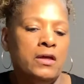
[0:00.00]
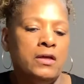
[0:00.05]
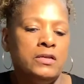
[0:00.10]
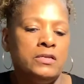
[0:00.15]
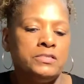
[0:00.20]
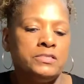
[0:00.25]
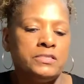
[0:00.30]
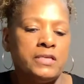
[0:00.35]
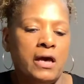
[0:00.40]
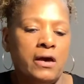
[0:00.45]

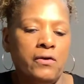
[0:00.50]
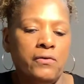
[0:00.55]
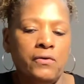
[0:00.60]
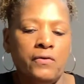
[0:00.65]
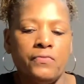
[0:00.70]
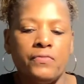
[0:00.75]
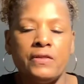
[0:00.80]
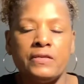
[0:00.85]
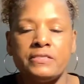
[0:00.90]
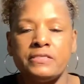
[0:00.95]
So
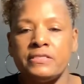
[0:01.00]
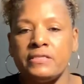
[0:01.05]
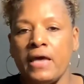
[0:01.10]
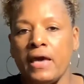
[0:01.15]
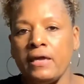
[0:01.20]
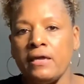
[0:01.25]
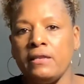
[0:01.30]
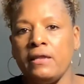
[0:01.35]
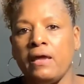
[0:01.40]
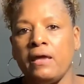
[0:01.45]
the
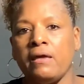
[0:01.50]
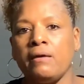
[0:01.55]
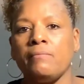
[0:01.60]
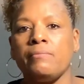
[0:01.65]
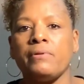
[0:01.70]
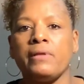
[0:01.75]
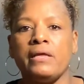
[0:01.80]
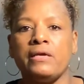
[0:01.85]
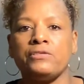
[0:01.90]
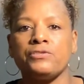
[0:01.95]
second hand
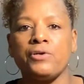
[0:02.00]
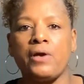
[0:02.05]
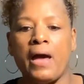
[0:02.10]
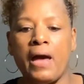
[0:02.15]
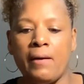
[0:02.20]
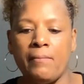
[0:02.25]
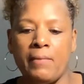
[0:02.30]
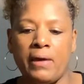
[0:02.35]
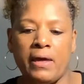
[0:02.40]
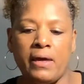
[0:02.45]
planter I
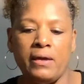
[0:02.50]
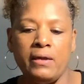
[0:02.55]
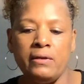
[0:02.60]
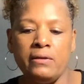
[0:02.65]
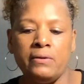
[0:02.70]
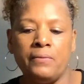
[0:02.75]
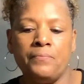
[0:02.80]
made,